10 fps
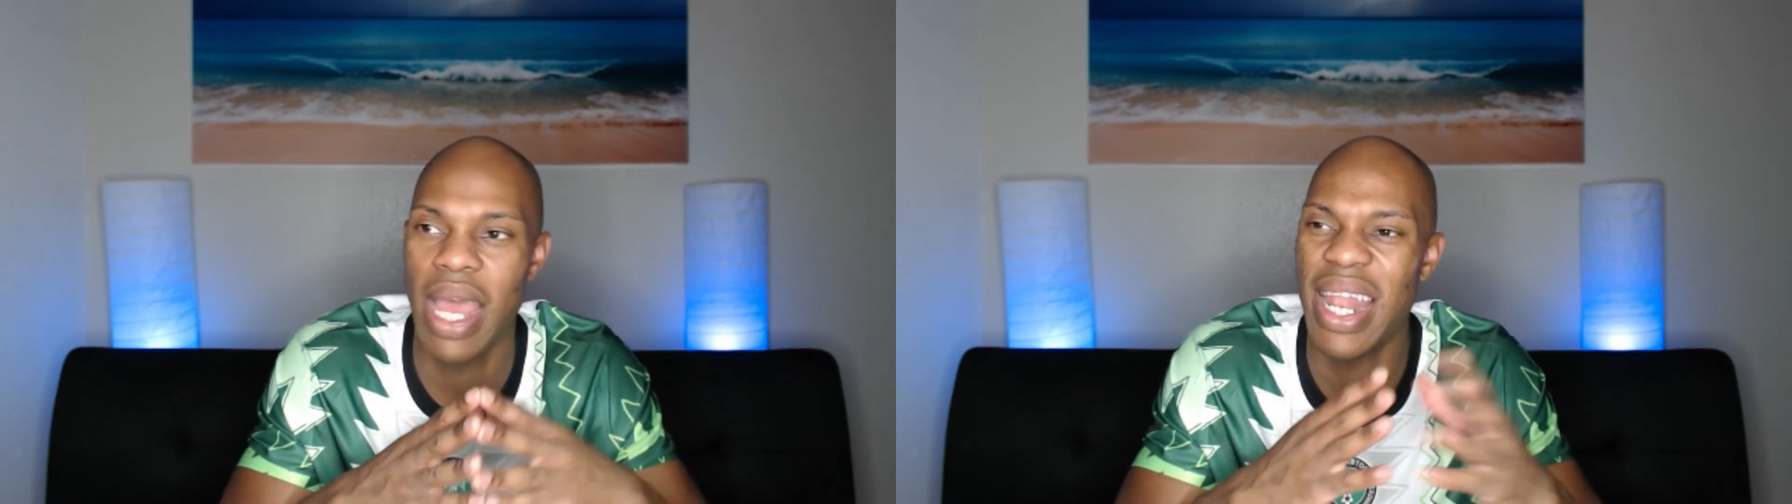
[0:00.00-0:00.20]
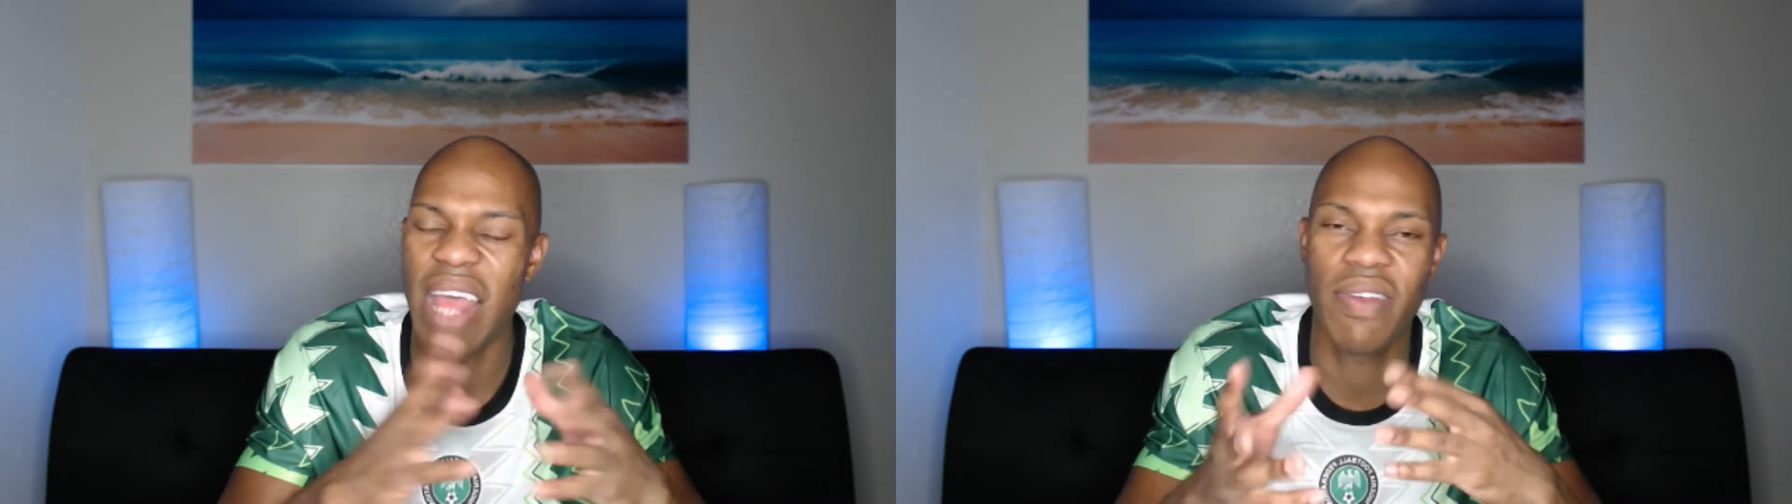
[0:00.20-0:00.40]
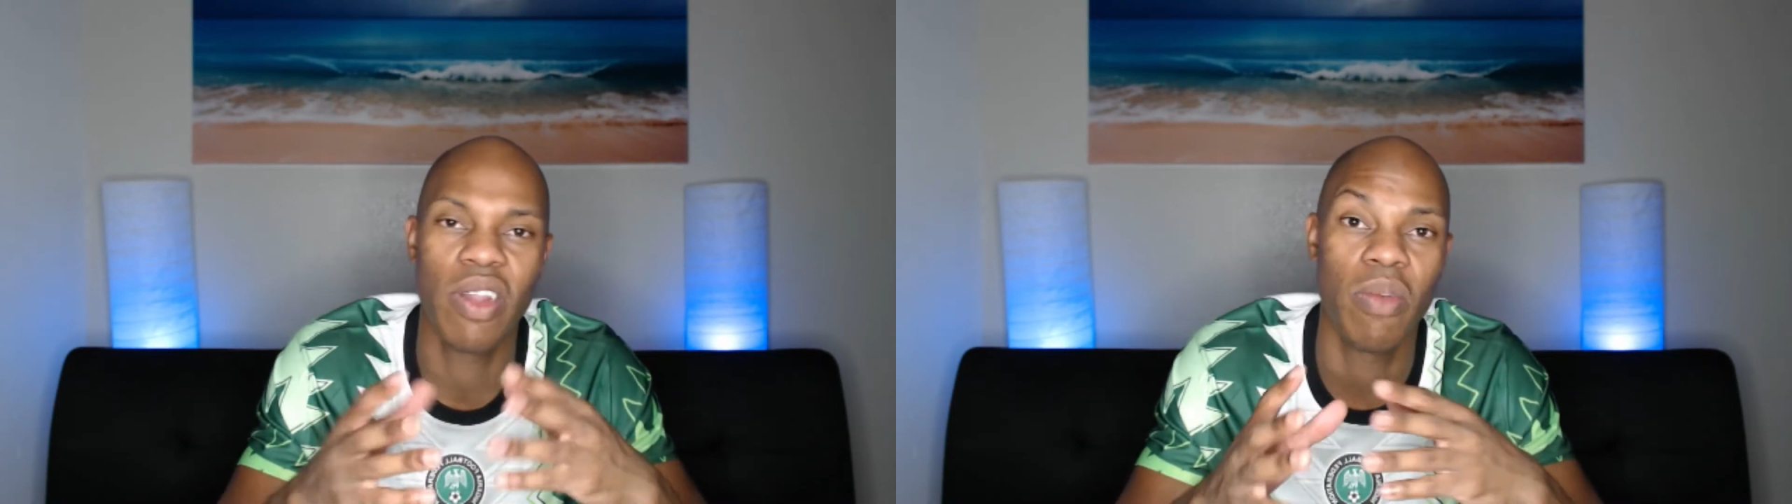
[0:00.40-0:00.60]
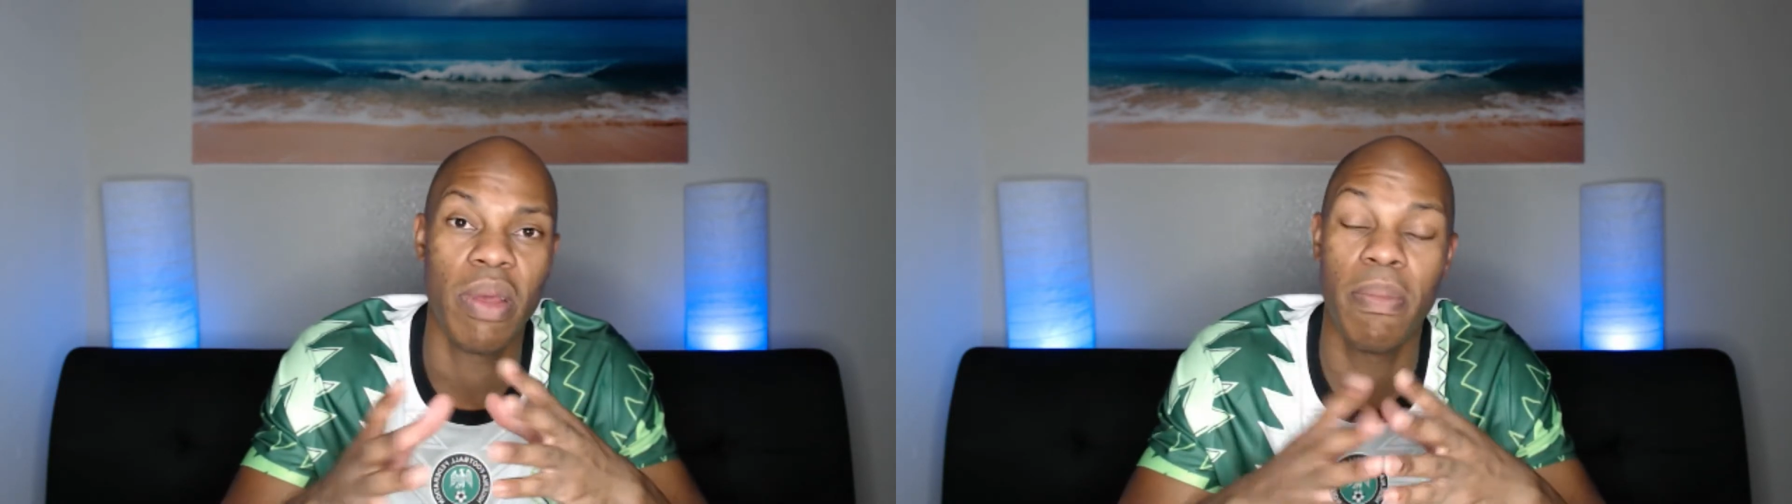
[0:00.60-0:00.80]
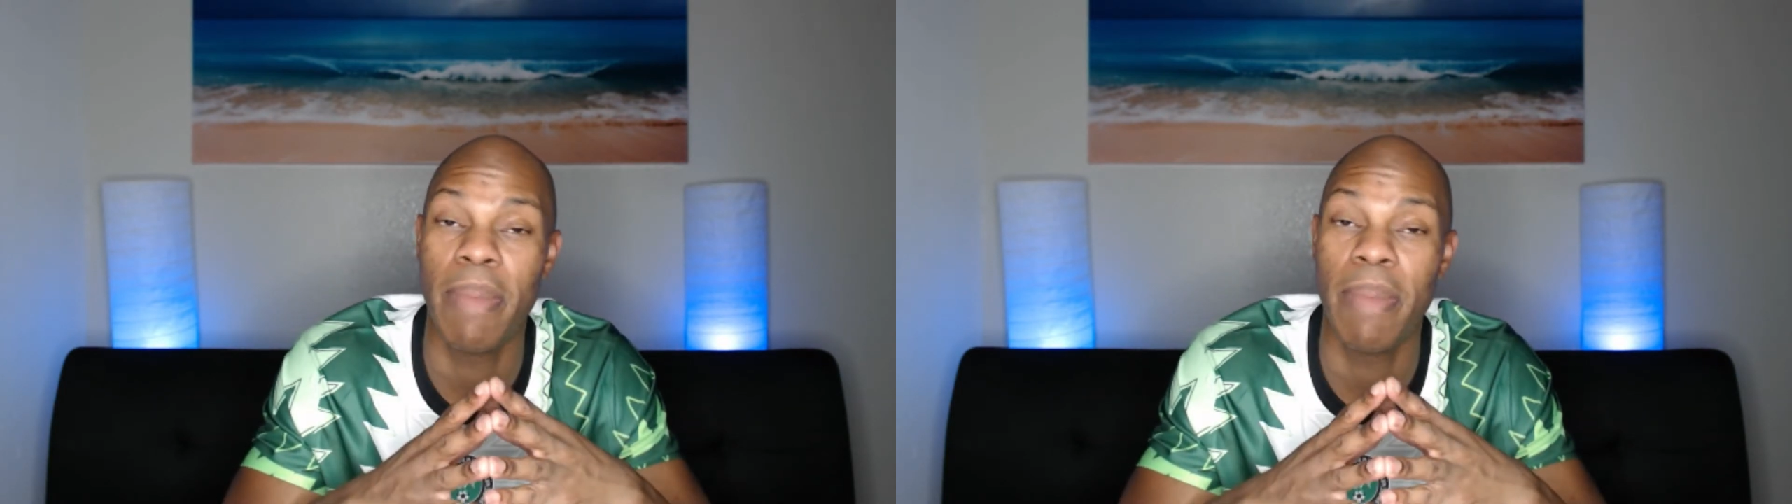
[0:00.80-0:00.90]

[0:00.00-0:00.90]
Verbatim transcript: and have a little bit of